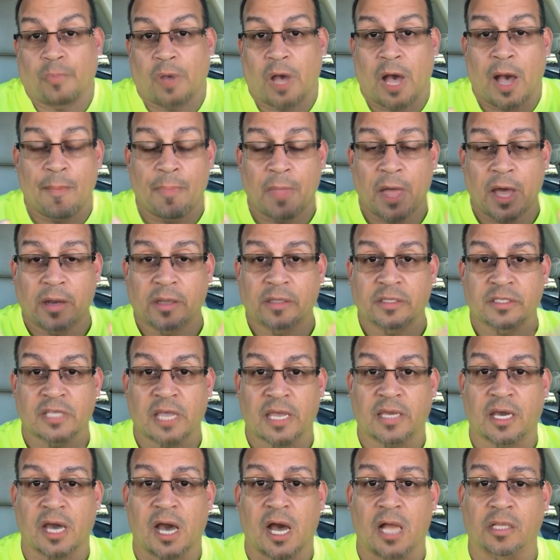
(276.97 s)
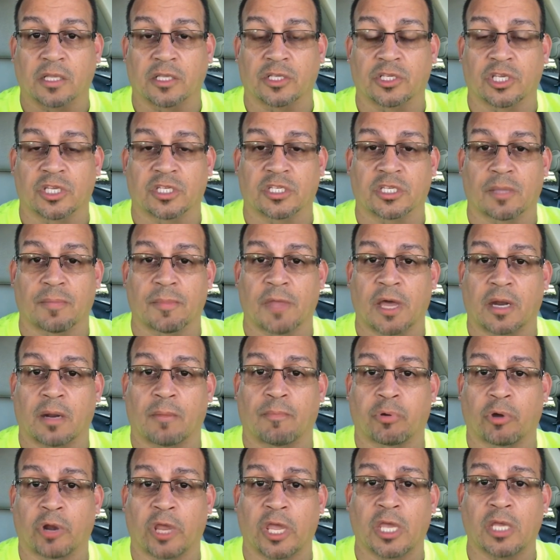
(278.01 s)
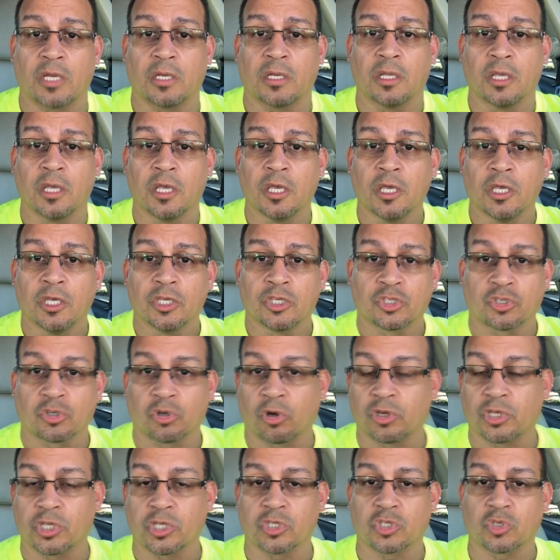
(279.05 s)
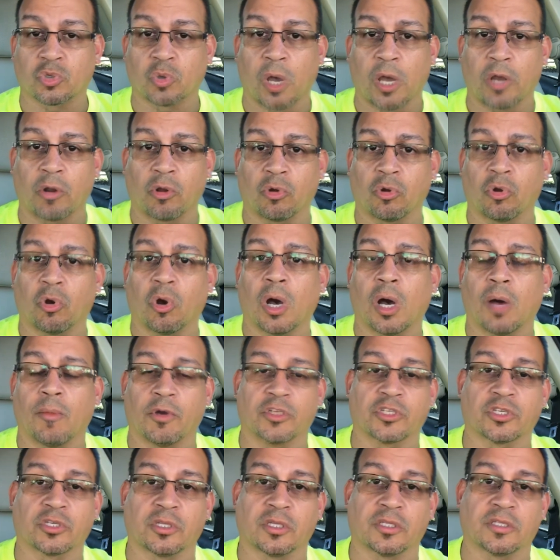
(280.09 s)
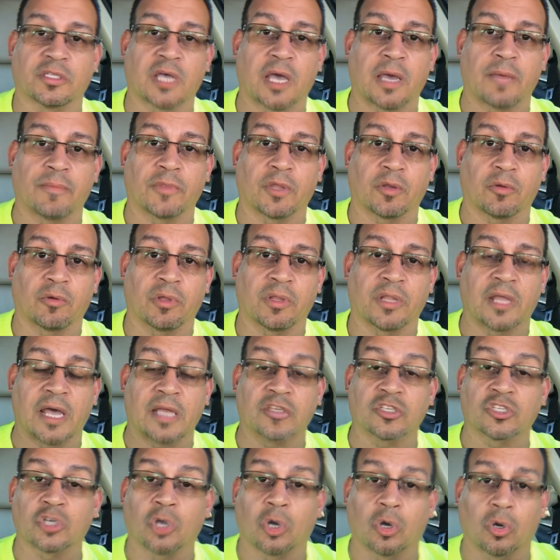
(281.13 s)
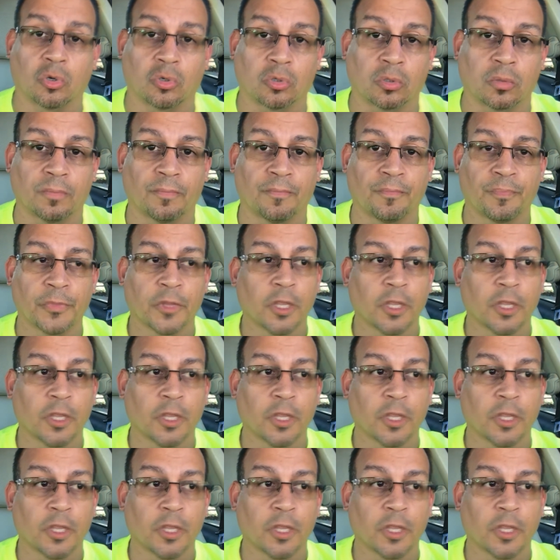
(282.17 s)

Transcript: I'm not a psychologist, I'm not a brain surgeon, so I don't know how much of the time they're in that zone.